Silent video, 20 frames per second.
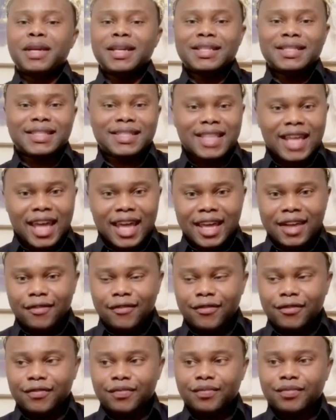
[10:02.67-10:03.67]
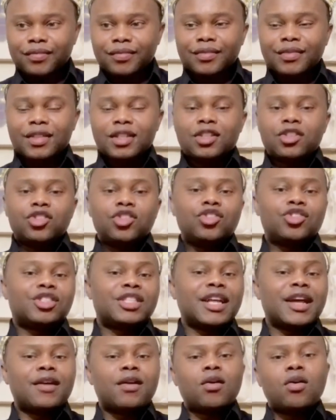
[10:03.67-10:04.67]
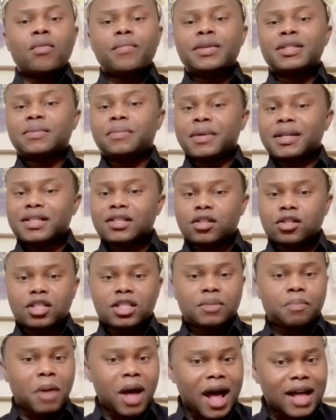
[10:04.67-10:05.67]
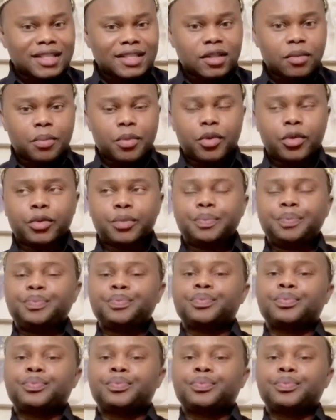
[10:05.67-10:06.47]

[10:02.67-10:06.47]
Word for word: being safe, you stay at home as much as possible.